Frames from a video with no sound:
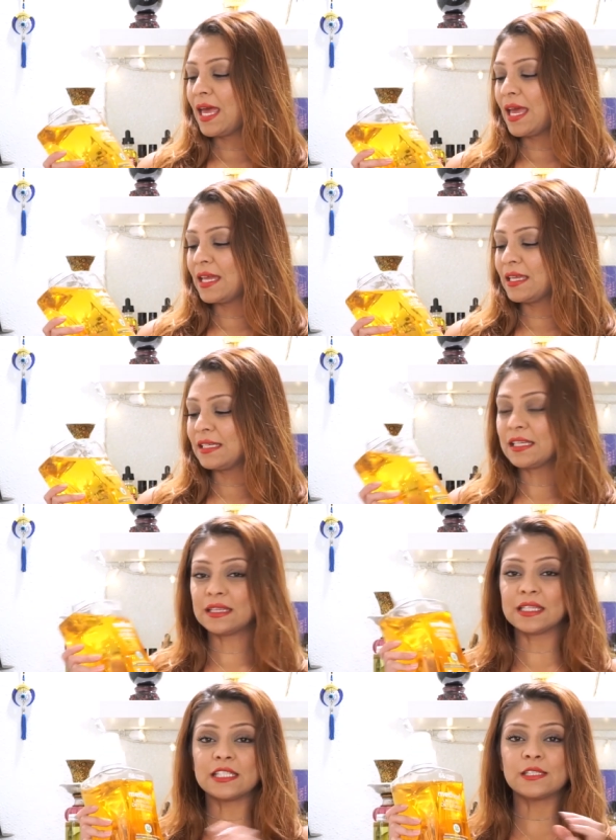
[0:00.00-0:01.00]
and
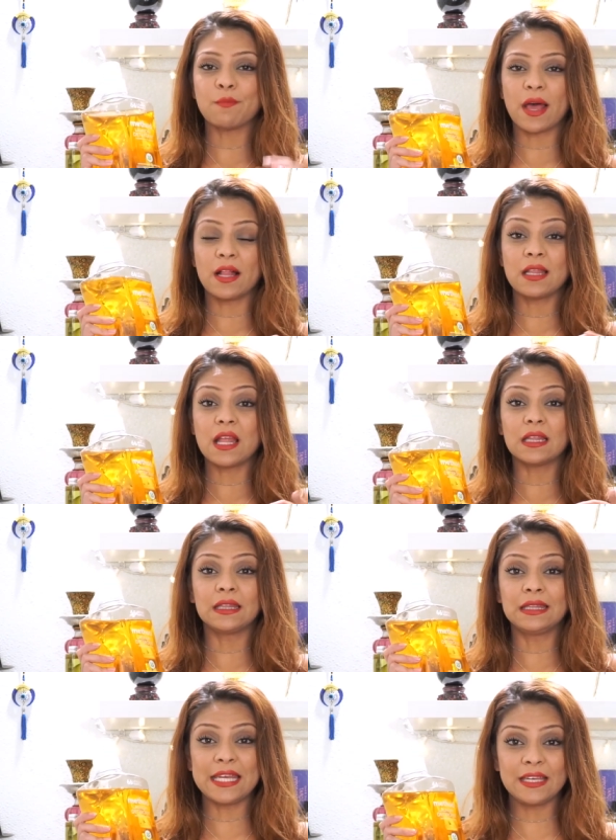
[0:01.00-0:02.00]
the smell
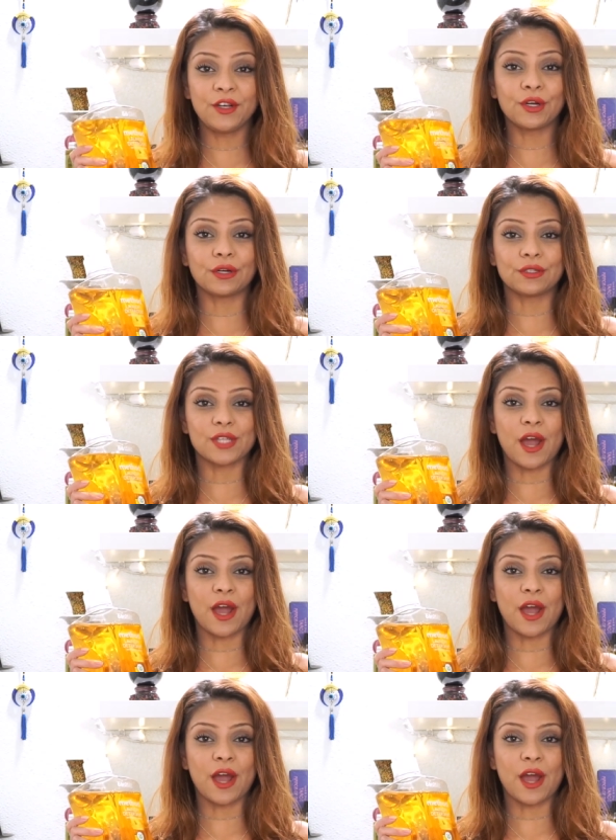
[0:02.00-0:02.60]
lingers